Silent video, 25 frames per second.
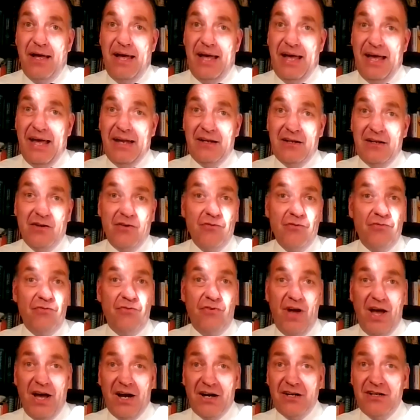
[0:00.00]
And
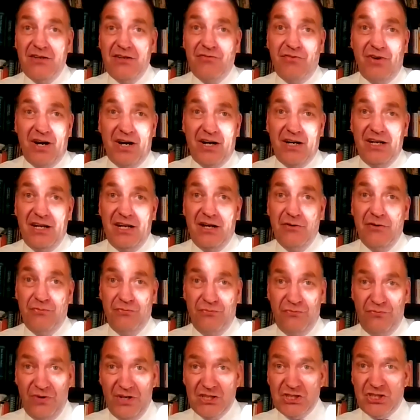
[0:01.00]
very, very
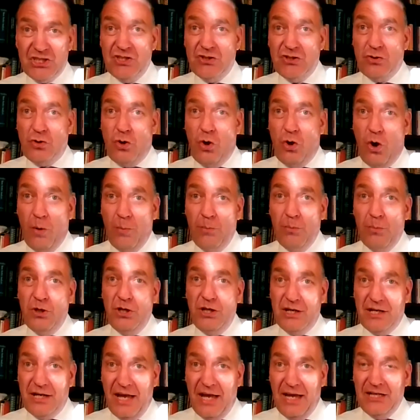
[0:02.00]
efficient
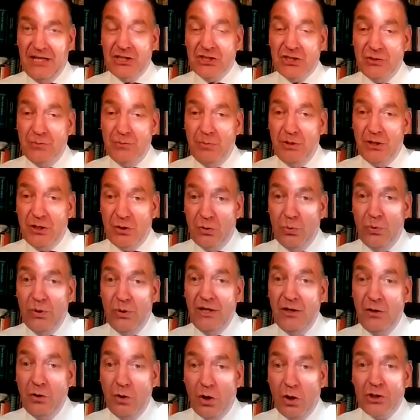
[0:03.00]
communication
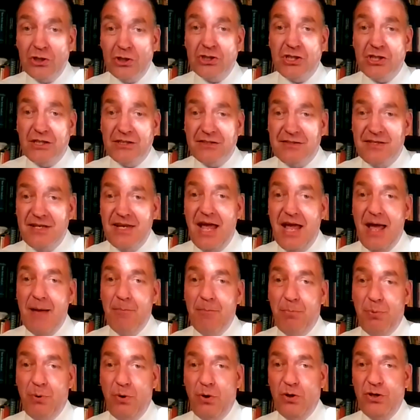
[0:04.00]
between not just the
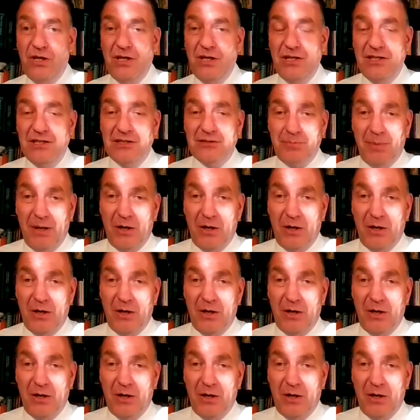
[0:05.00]
employees,